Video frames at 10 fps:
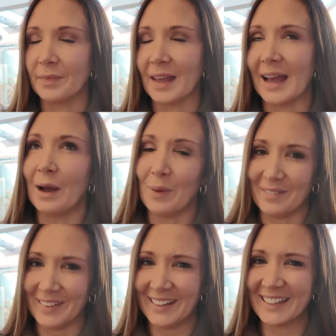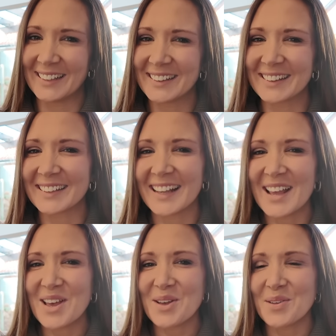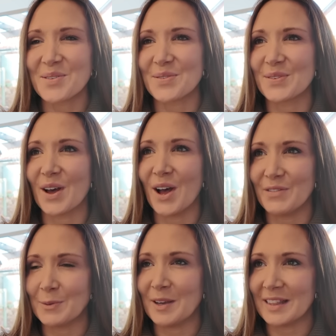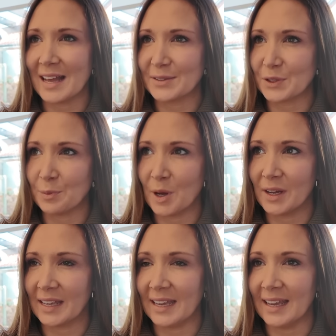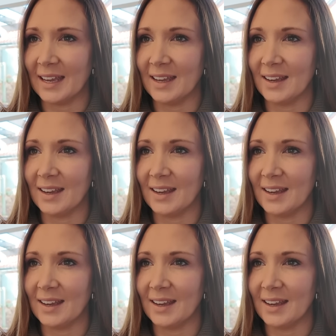However, after putting the house on the market,